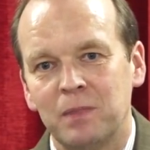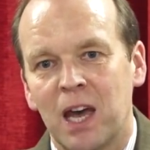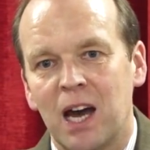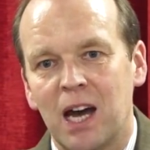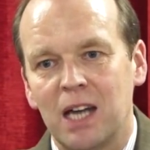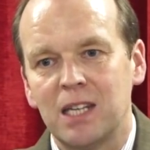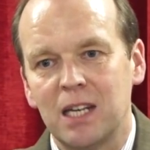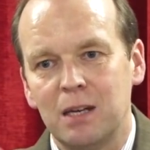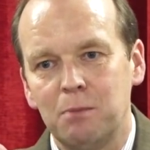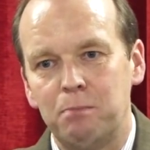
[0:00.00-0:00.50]

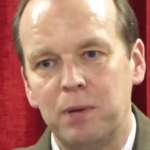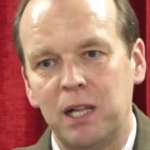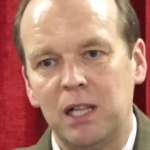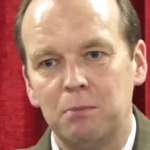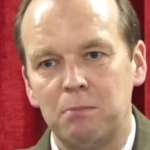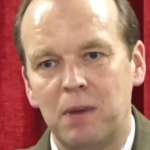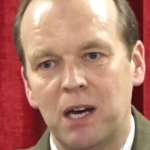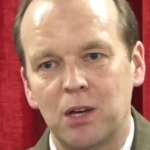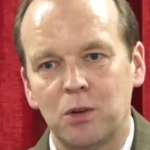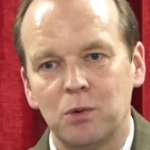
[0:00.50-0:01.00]
I didn't
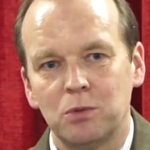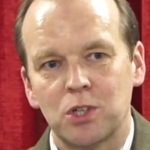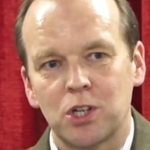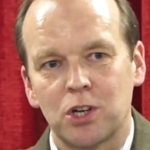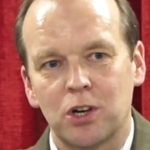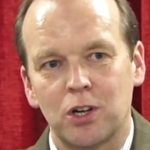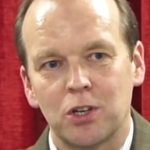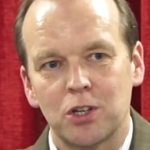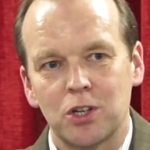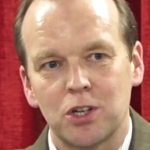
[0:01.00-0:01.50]
build my own
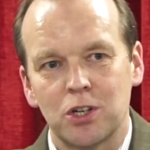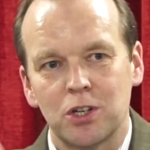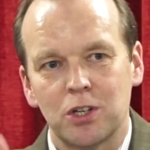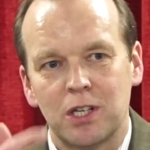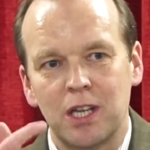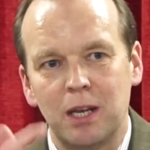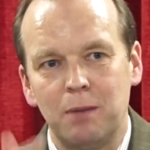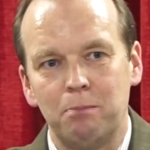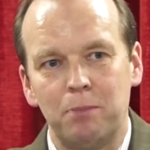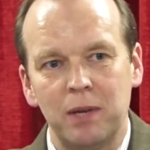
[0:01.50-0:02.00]
church,
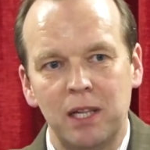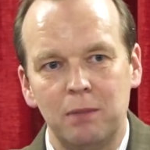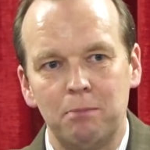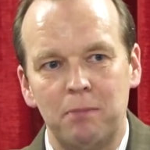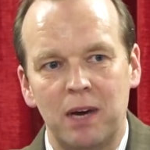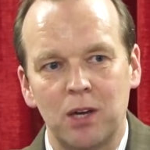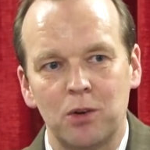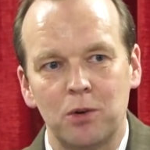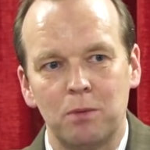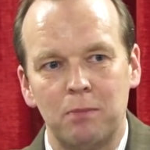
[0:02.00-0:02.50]
didn't build
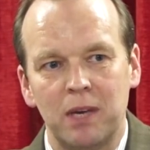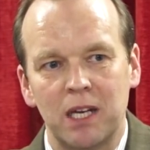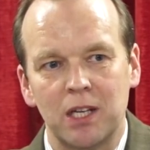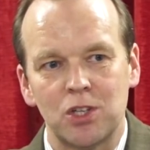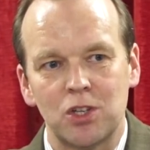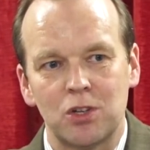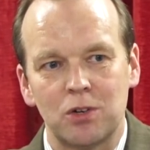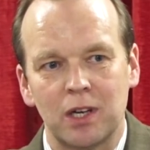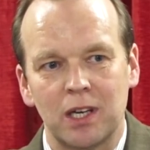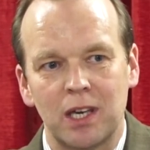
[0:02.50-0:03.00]
my own
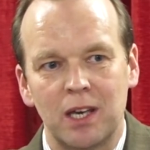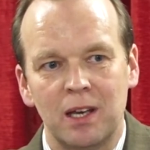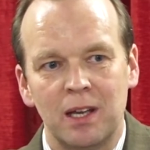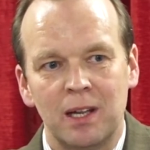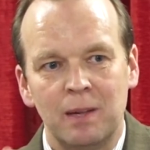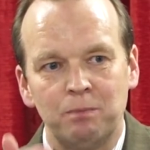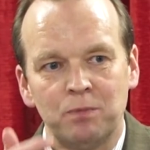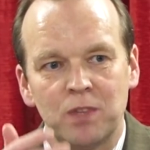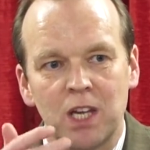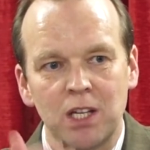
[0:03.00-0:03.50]
ministry,
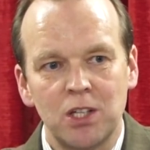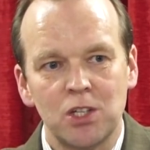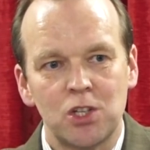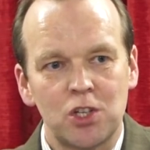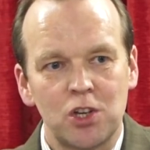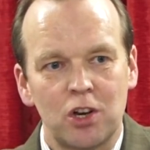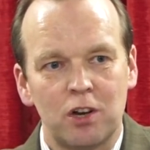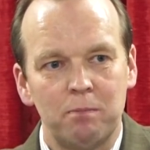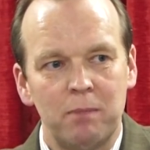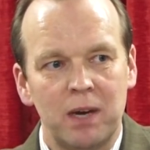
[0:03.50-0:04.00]
didn't
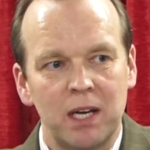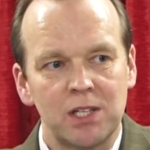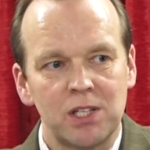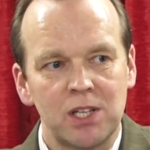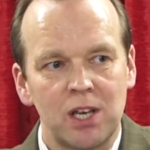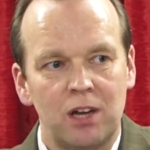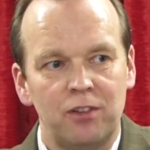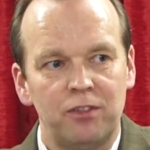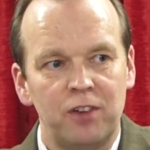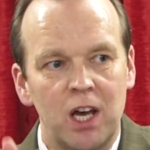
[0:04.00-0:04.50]
serve
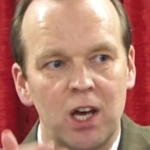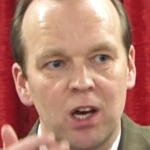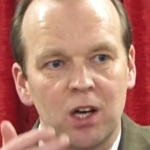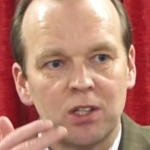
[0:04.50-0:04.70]
myself.